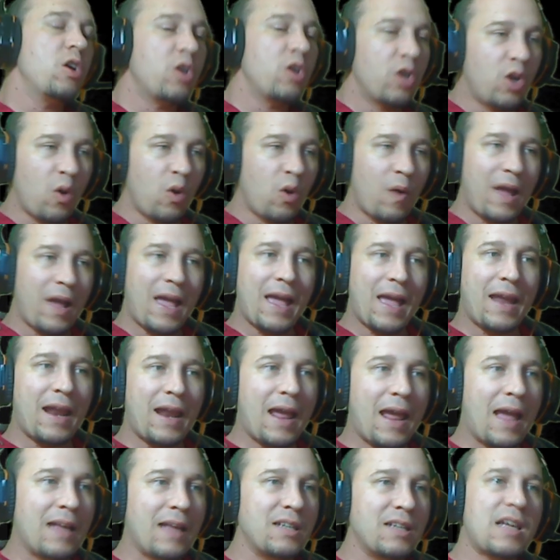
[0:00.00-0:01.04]
go ahead
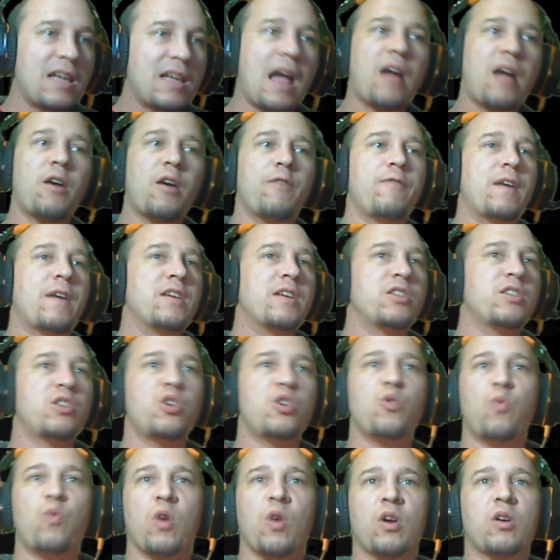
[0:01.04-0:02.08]
and sacrifice 2
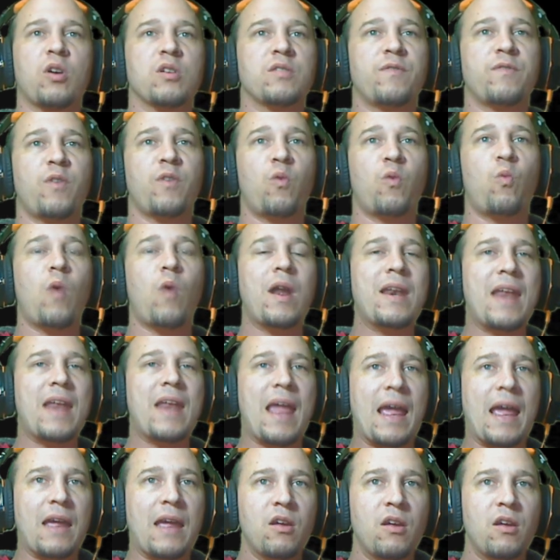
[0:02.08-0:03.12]
workers for 1
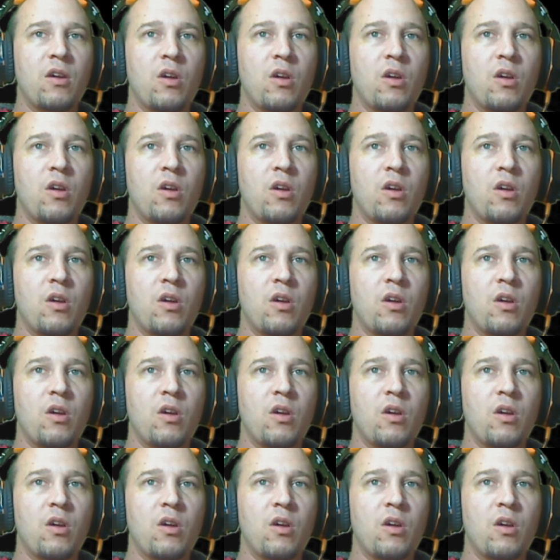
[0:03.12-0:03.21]
day,